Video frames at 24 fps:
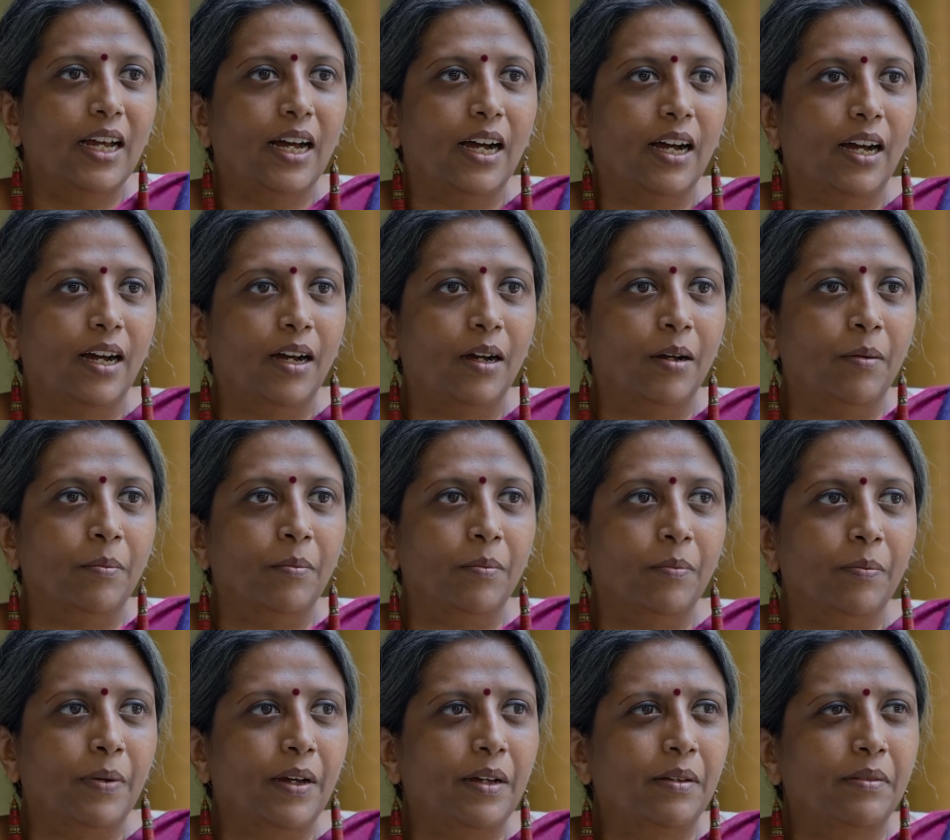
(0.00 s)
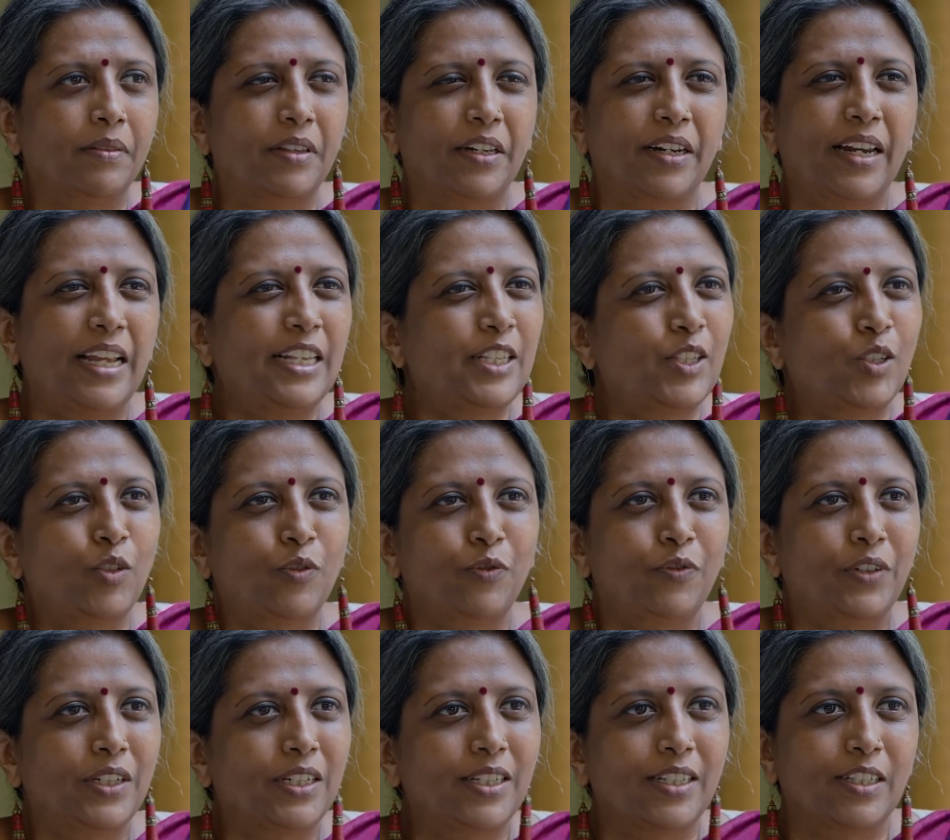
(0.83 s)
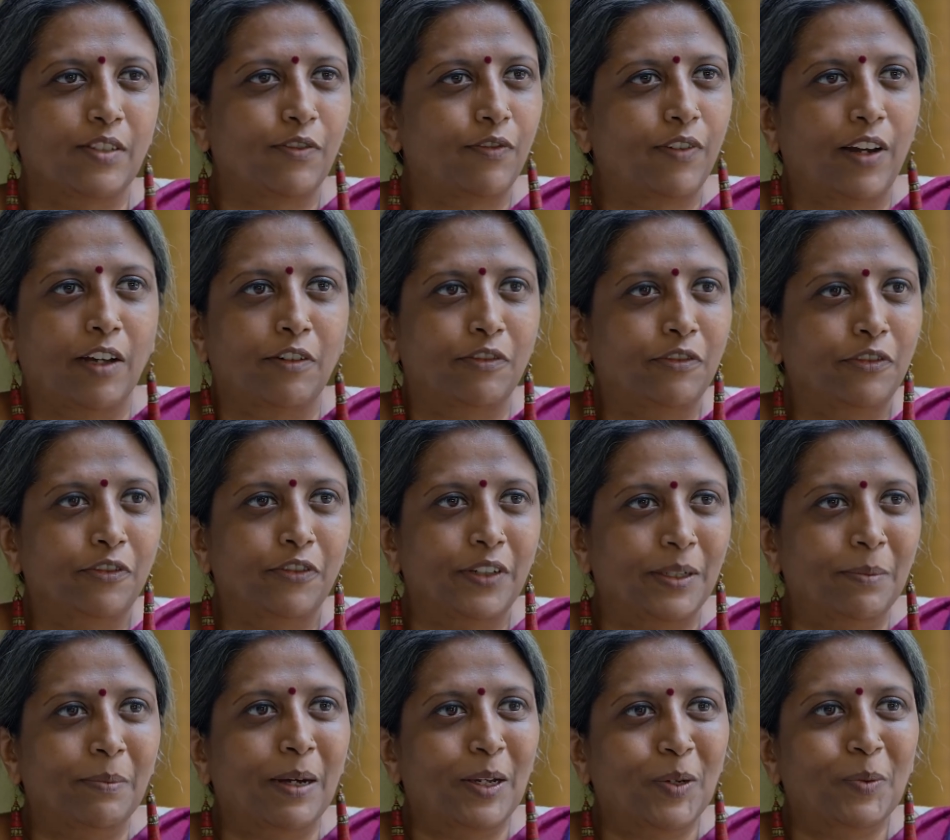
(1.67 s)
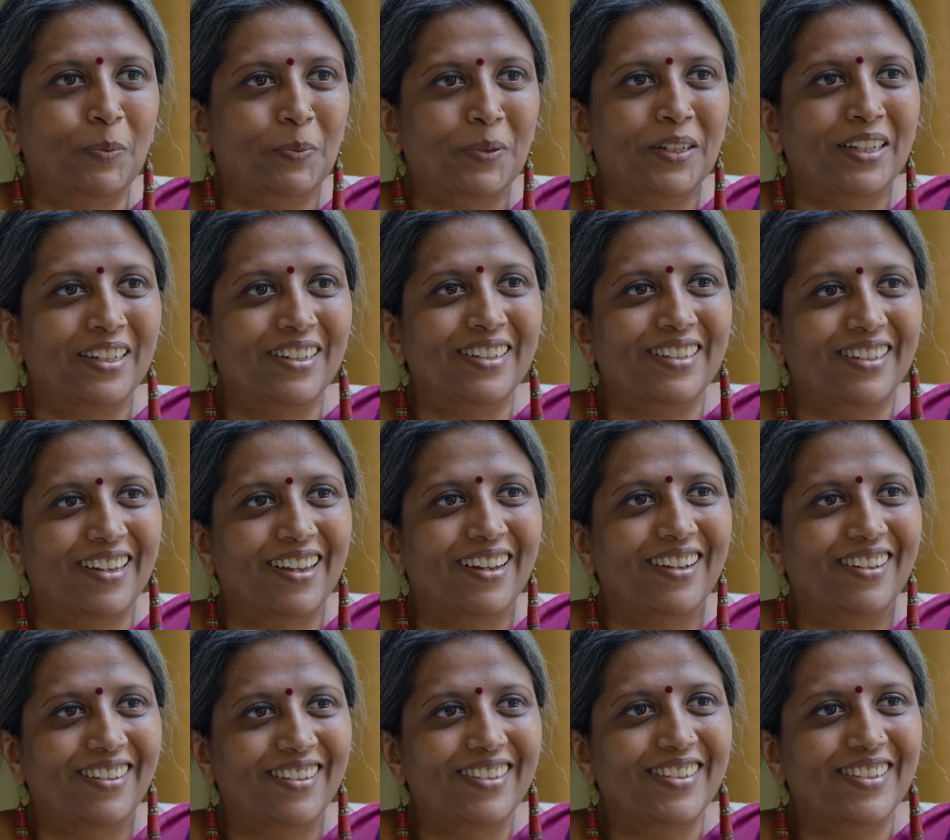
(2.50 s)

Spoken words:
The rest of it is fluff, in my opinion. Yeah.